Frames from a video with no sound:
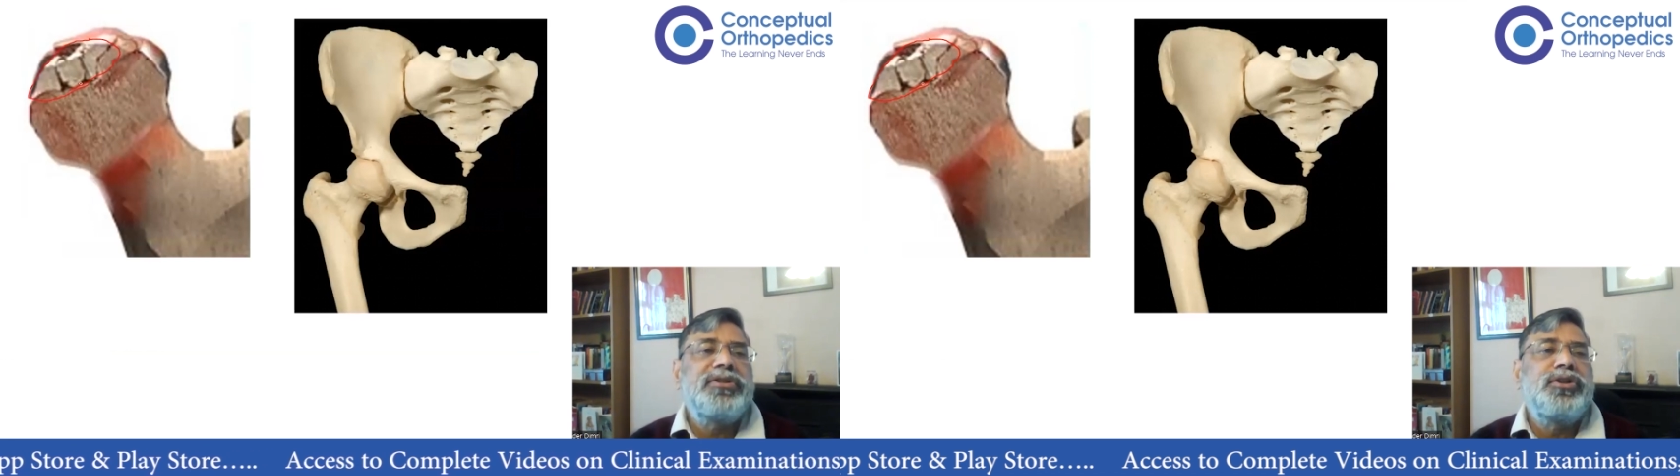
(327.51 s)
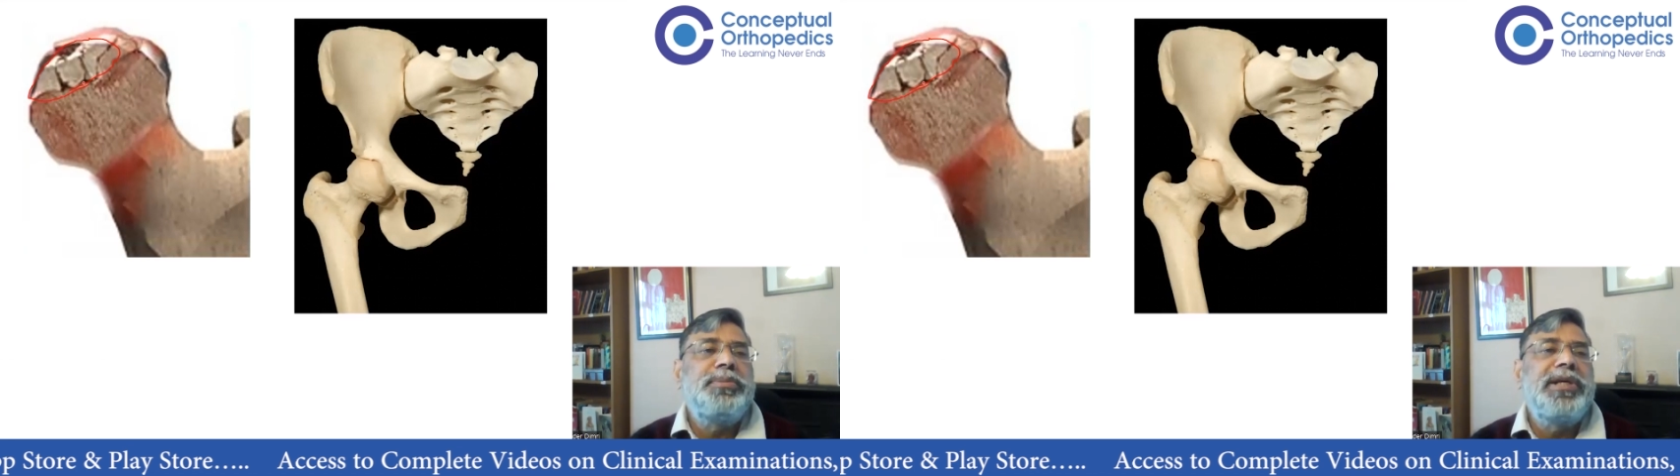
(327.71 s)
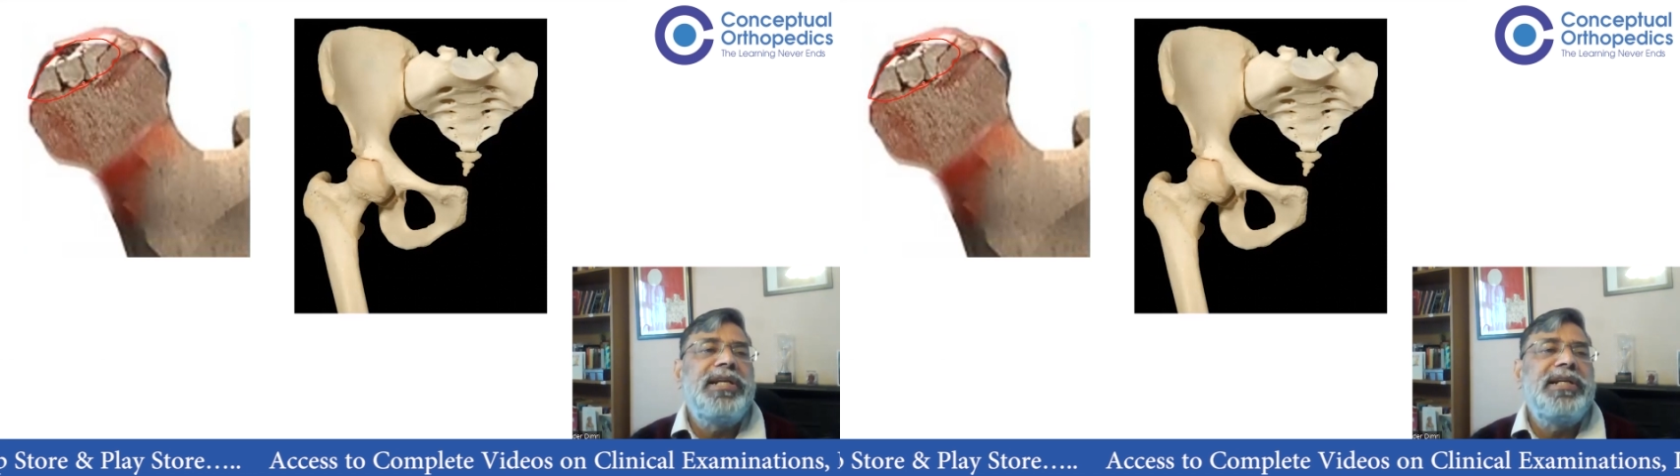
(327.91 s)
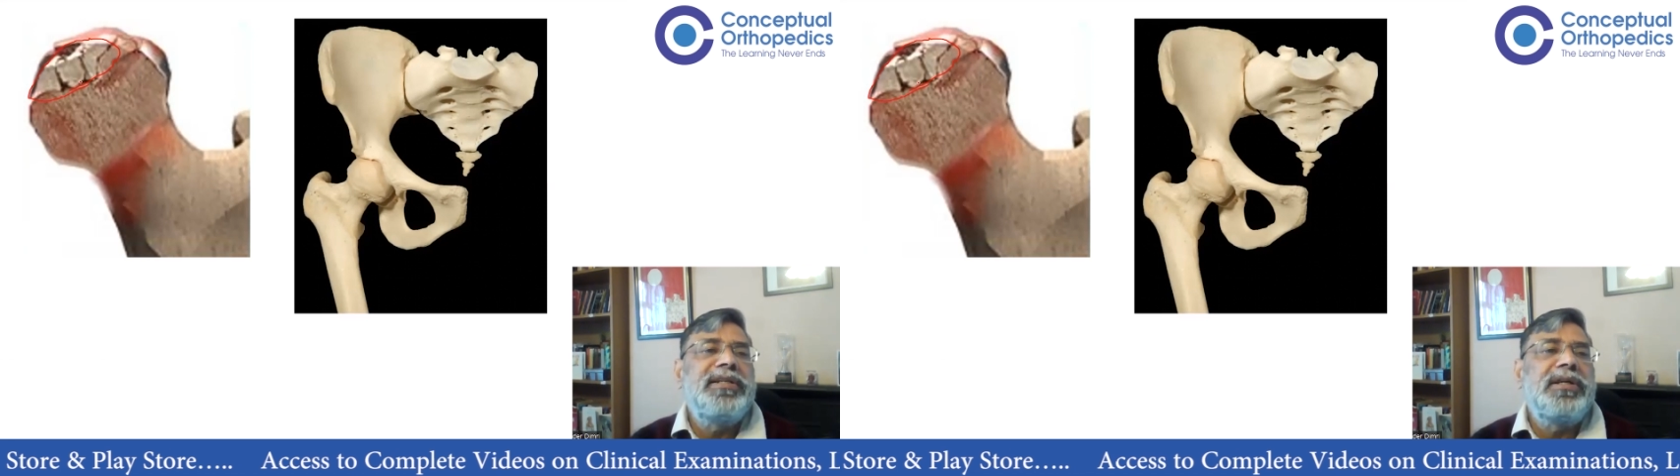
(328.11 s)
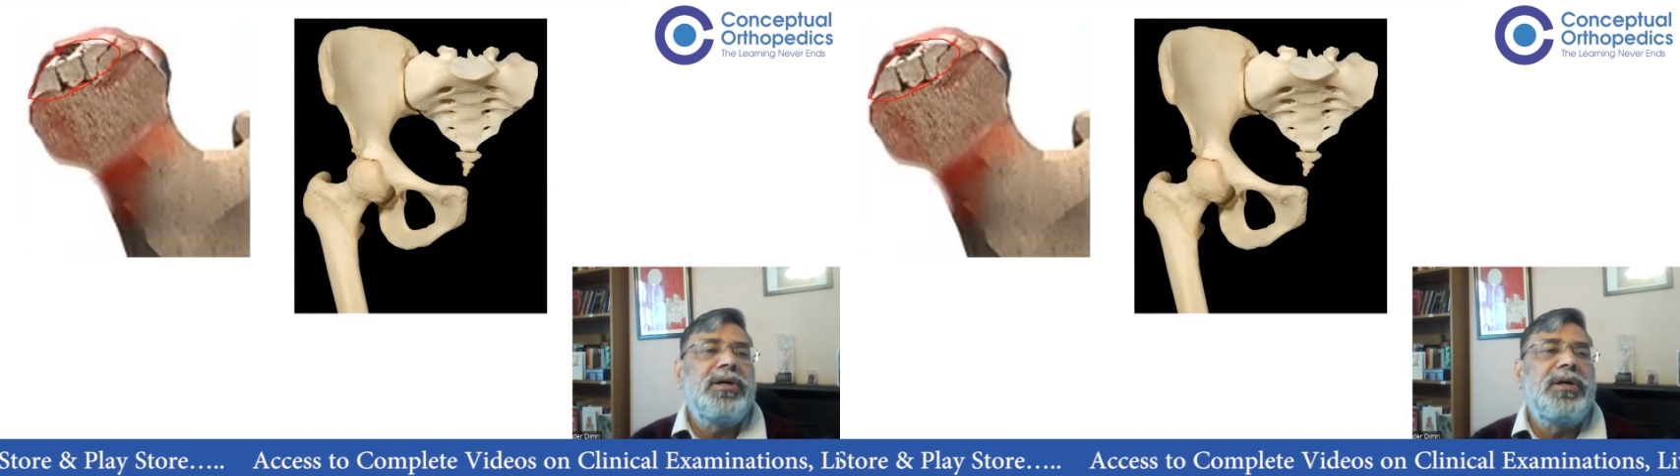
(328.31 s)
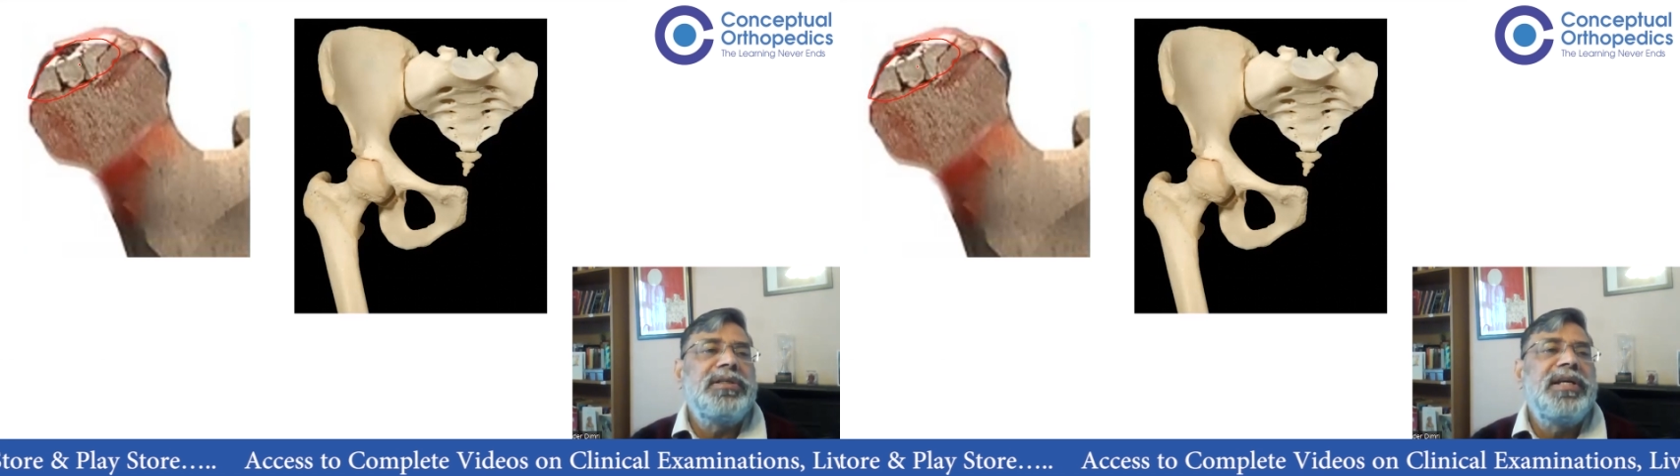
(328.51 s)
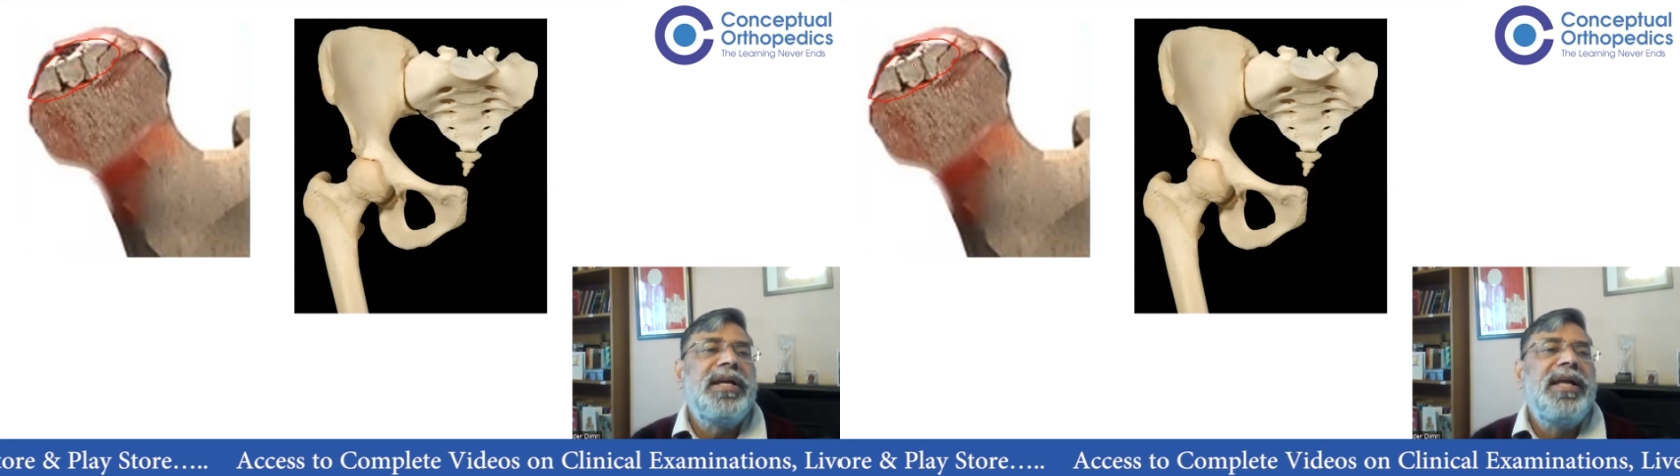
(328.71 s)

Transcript: it could be any other cause.